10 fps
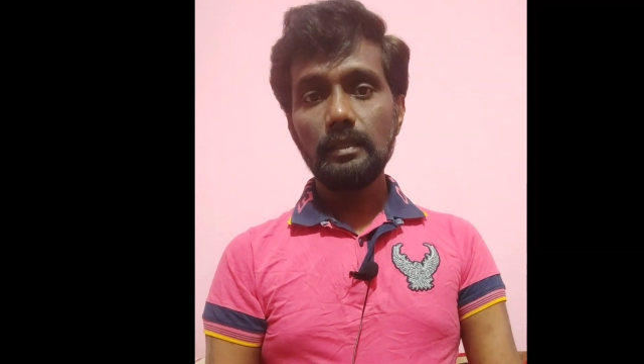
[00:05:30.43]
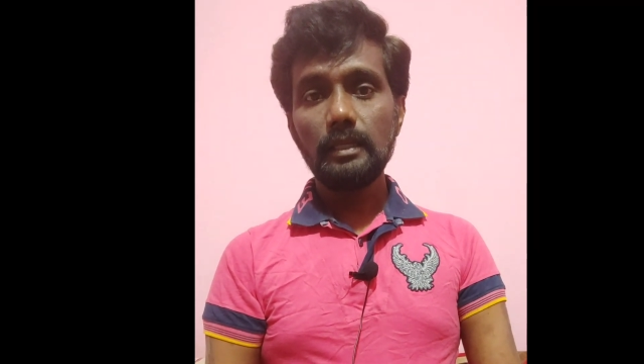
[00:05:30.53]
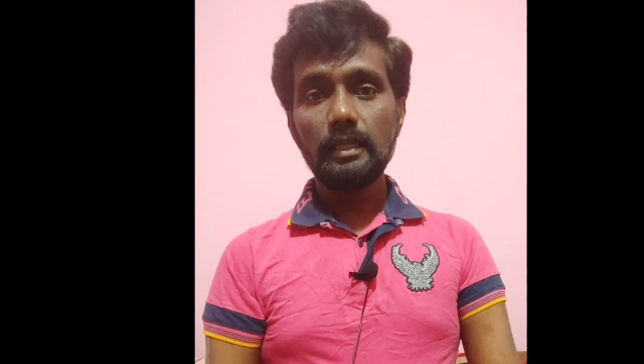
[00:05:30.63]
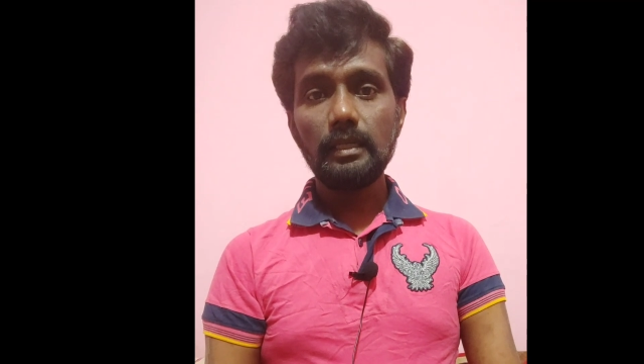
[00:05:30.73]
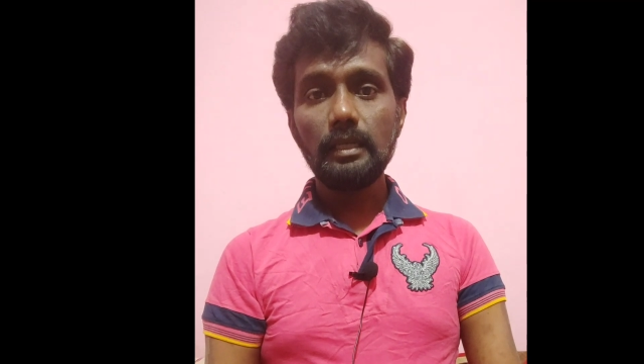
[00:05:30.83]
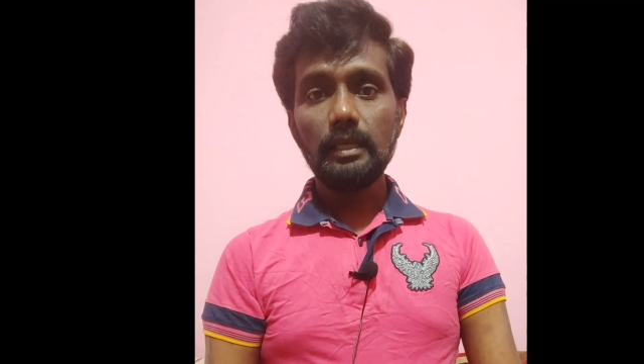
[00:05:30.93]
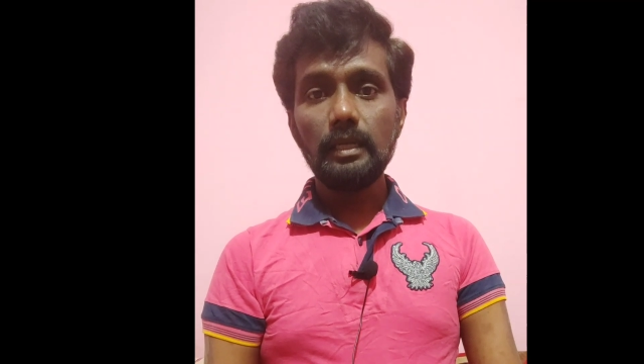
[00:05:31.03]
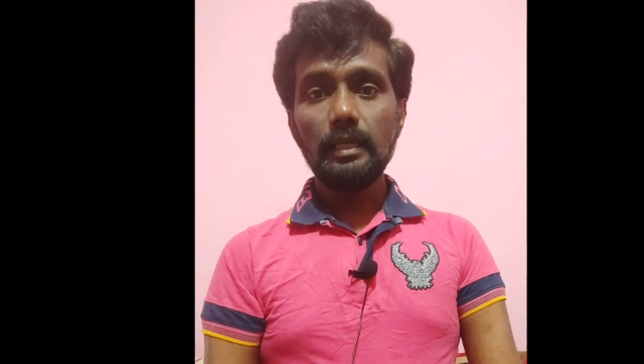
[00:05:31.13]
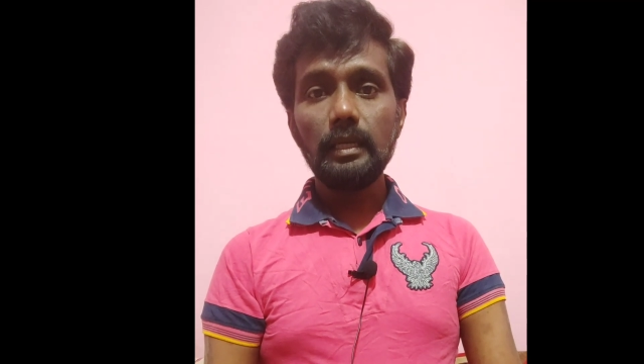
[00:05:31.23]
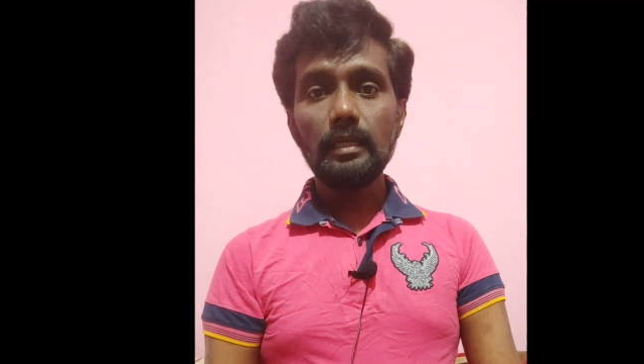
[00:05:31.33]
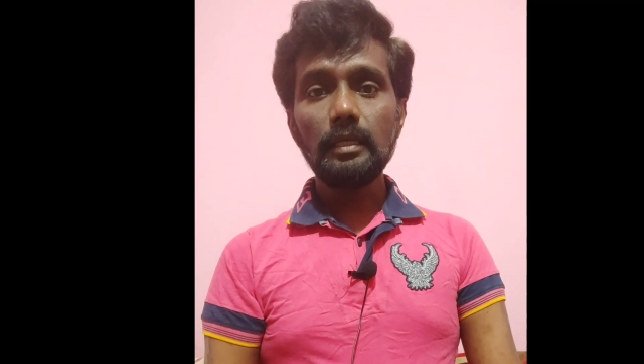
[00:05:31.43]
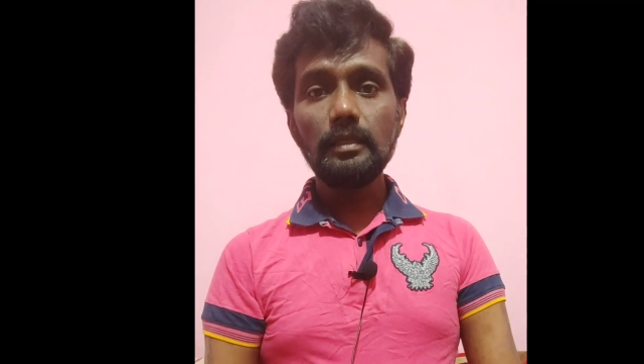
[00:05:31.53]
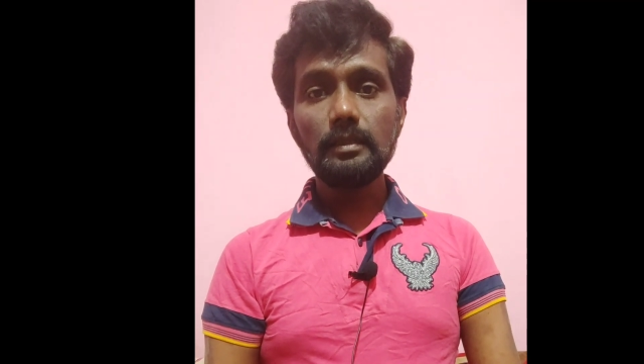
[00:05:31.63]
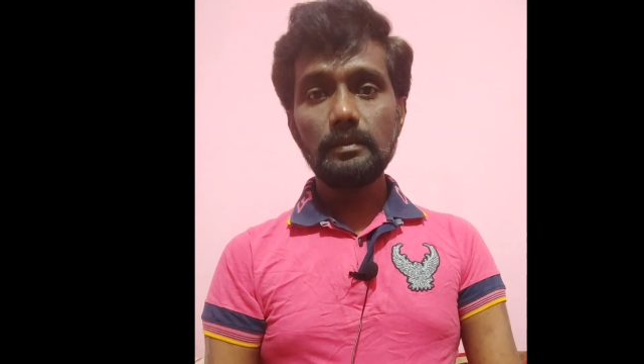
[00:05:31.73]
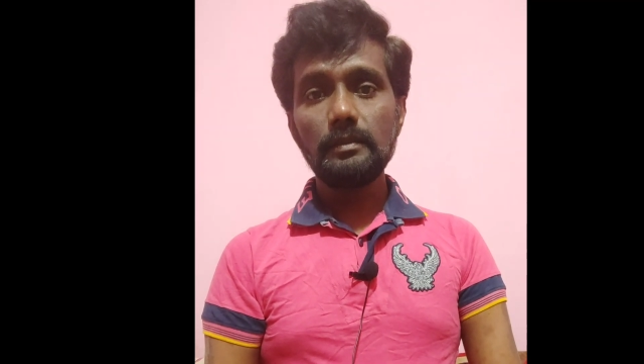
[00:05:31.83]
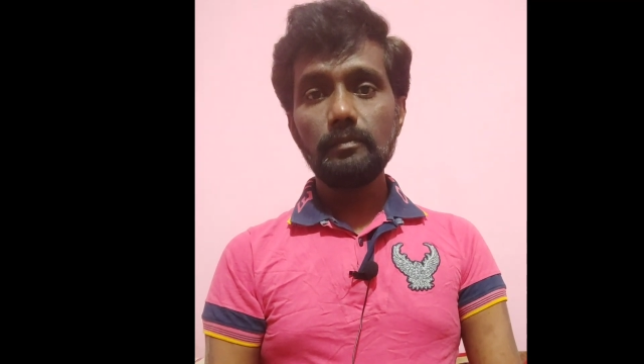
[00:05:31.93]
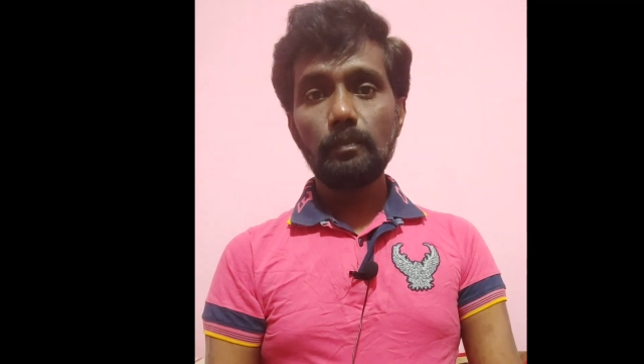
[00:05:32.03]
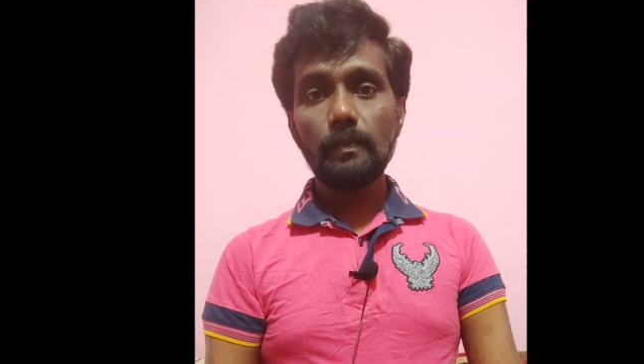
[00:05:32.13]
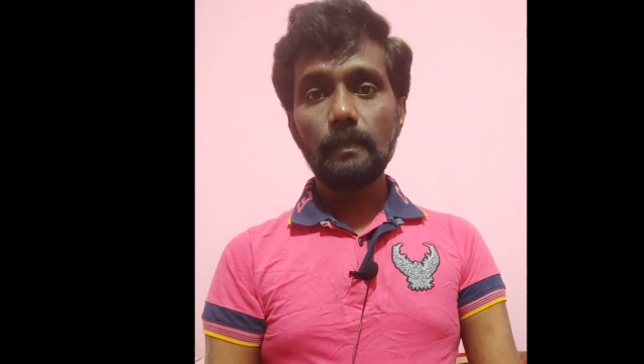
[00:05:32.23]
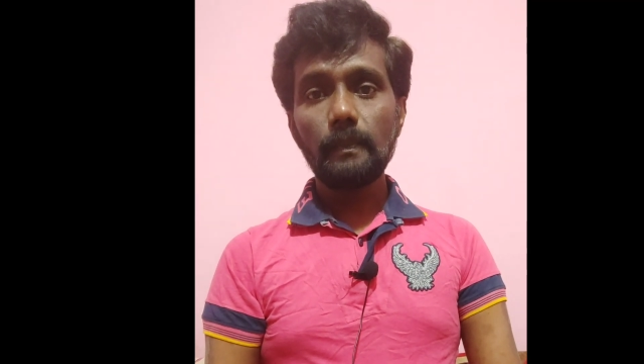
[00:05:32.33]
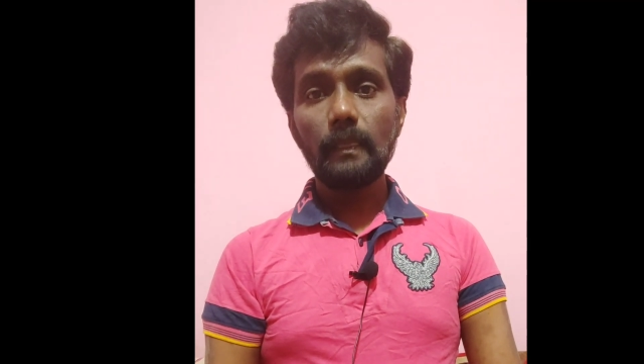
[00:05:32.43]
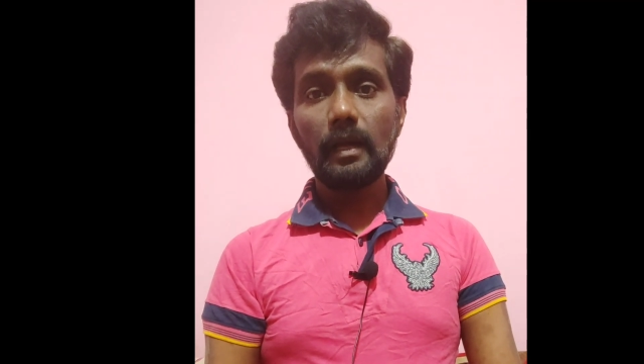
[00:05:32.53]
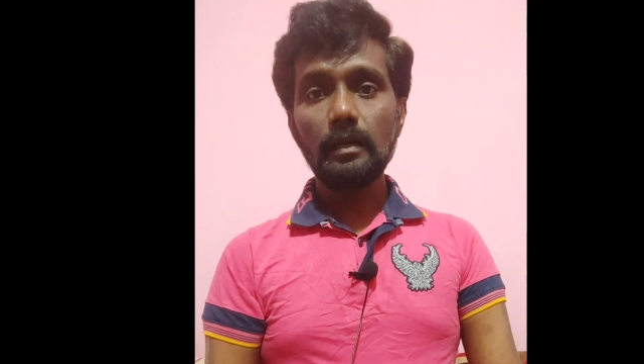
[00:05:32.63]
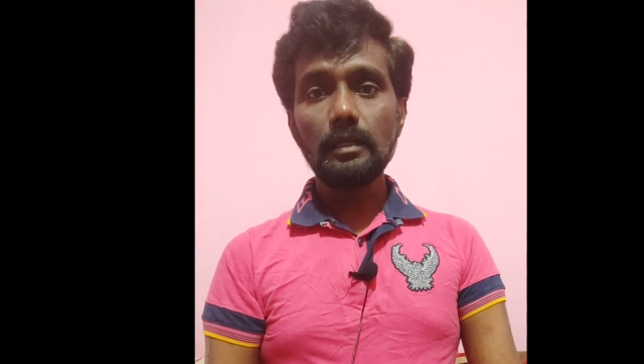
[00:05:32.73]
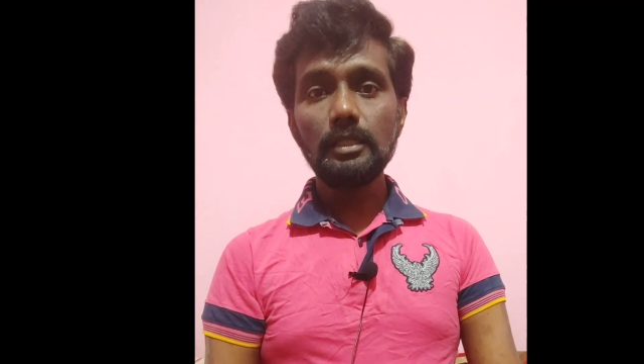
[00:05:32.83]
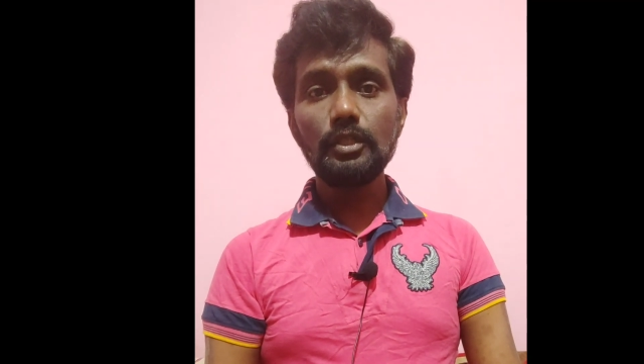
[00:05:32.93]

And eclipses occur